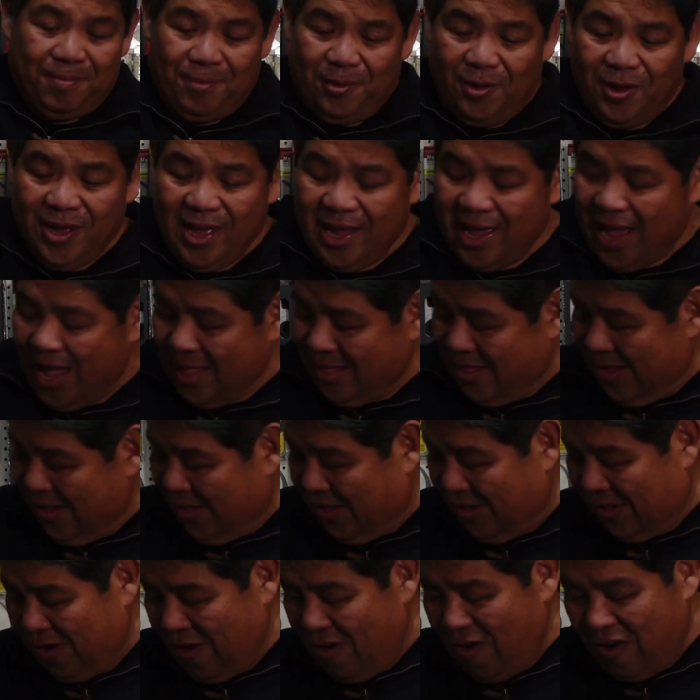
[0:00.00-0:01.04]
looking at this
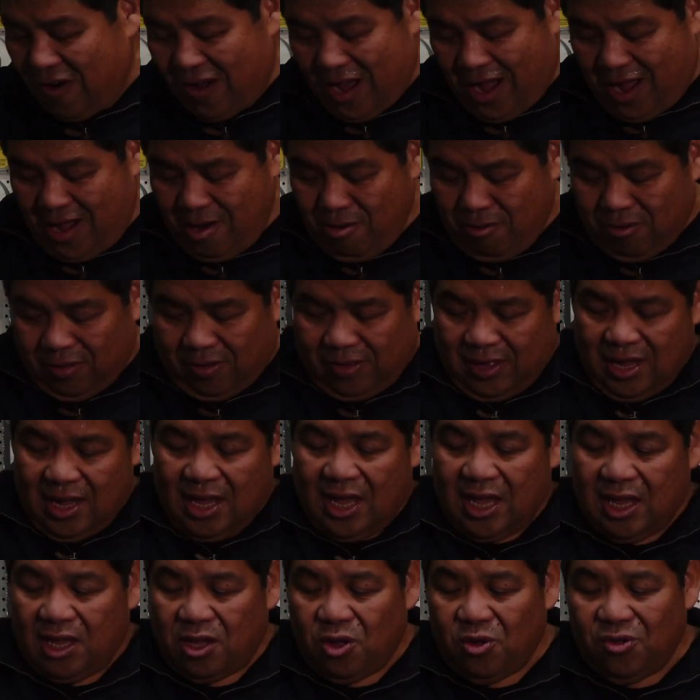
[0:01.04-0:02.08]
saw, I don't think
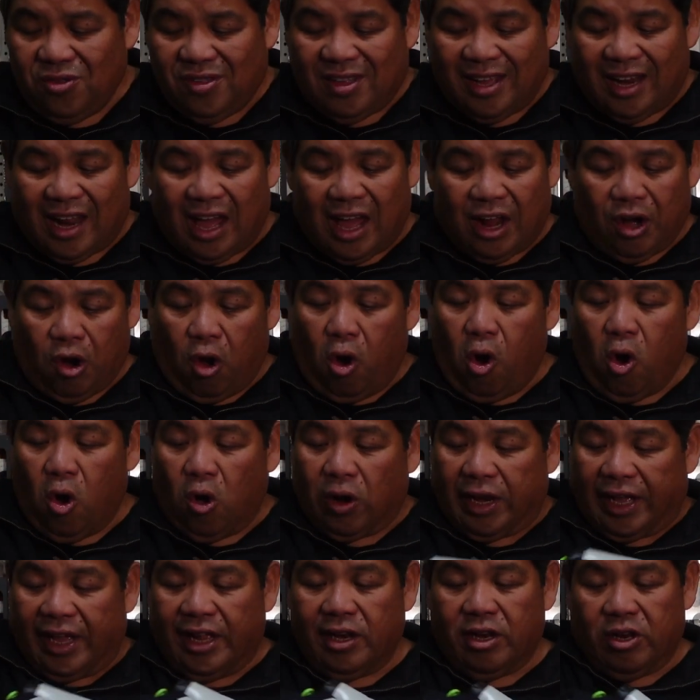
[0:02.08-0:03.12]
he used it at
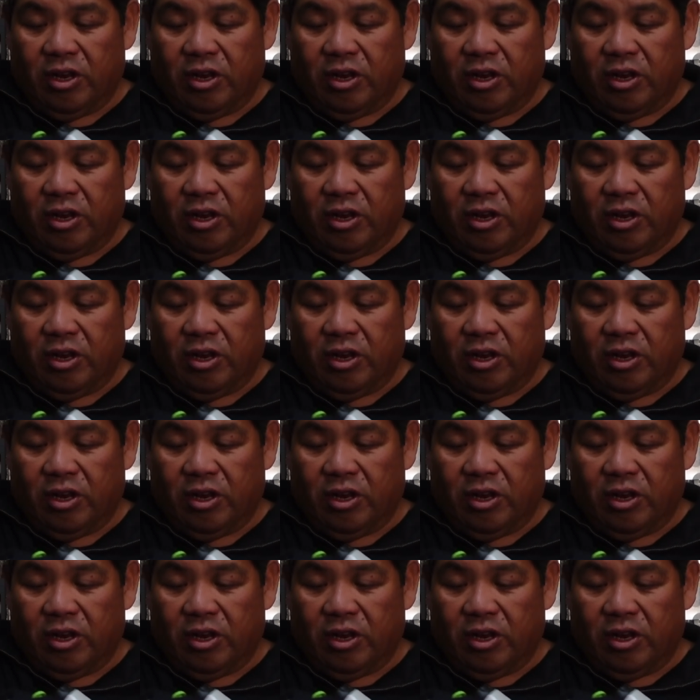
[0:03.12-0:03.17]
all. It